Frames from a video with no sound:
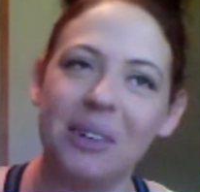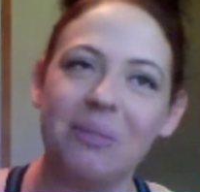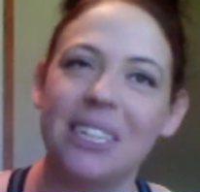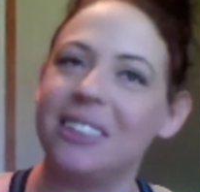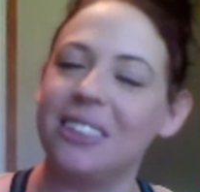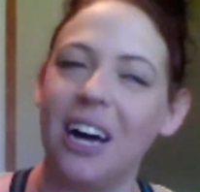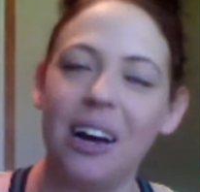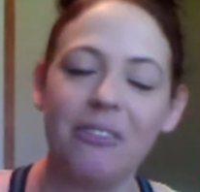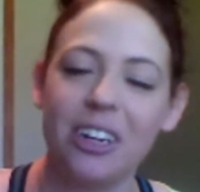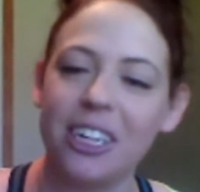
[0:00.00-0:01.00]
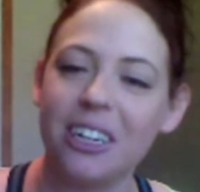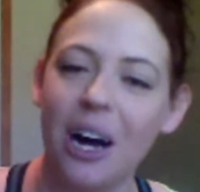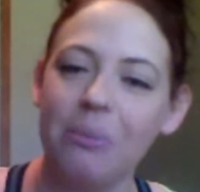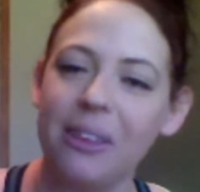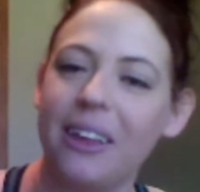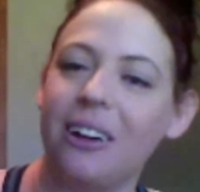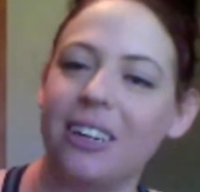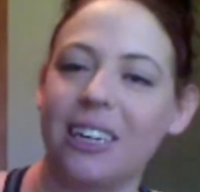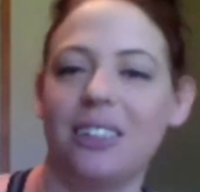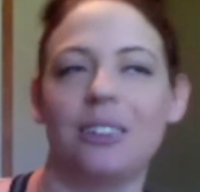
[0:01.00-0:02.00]
It's not very common that I'll
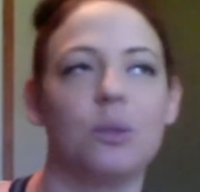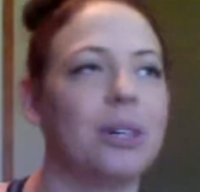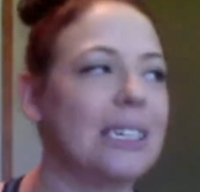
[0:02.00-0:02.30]
get in His Word.